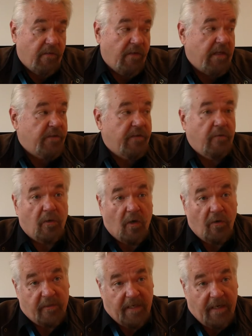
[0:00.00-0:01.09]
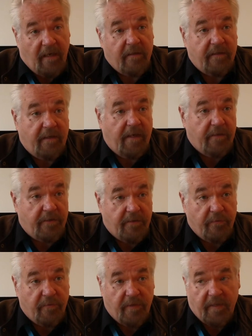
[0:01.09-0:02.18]
Thanks to her own talent and
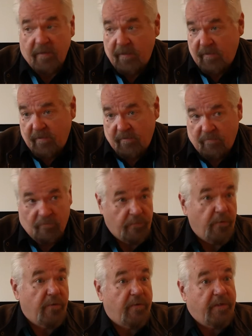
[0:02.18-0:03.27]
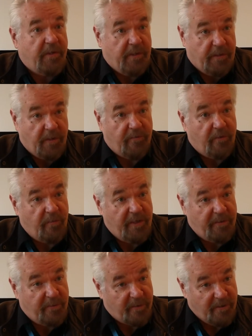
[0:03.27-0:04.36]
to the ruthlessness of her
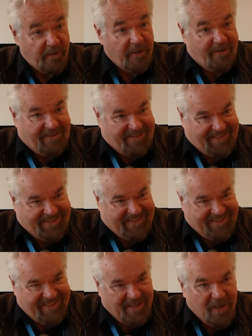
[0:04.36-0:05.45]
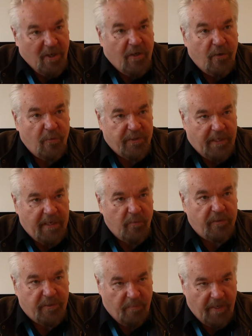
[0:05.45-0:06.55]
mentor, who was able
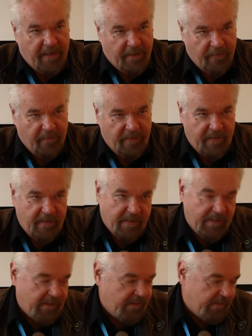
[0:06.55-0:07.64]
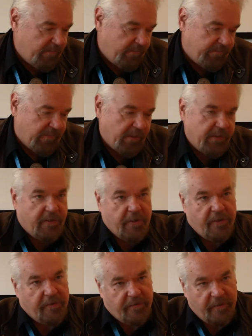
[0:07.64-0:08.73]
to make the
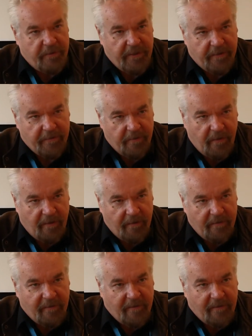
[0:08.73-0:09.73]
decisions that she could not.